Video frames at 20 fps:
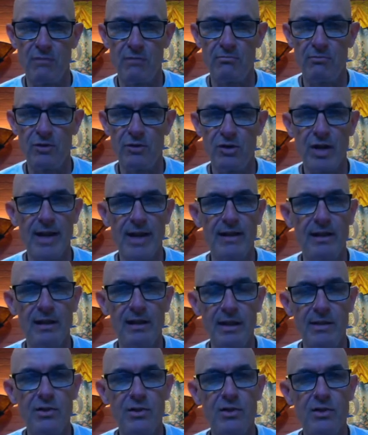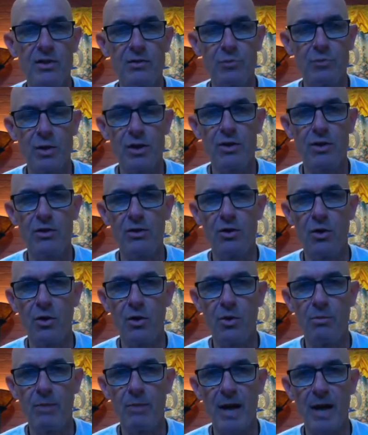try to listen with your whole
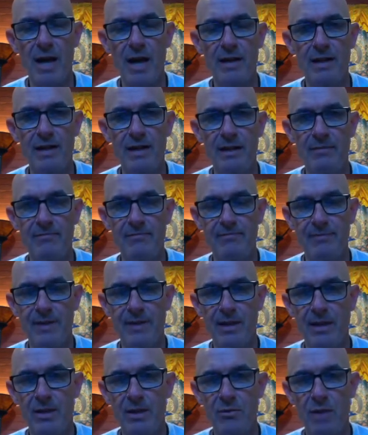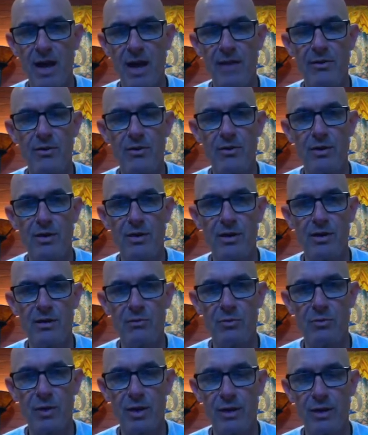body rather than
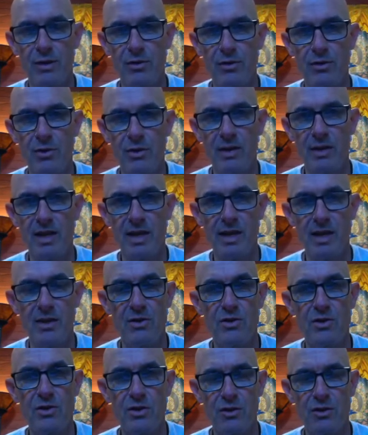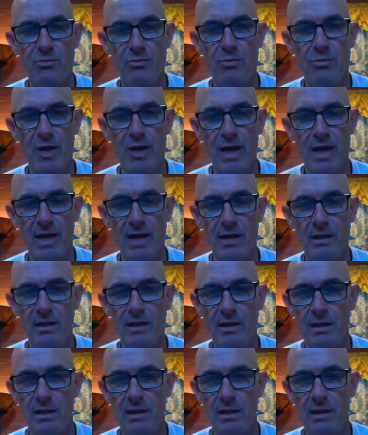with your ears and your brain.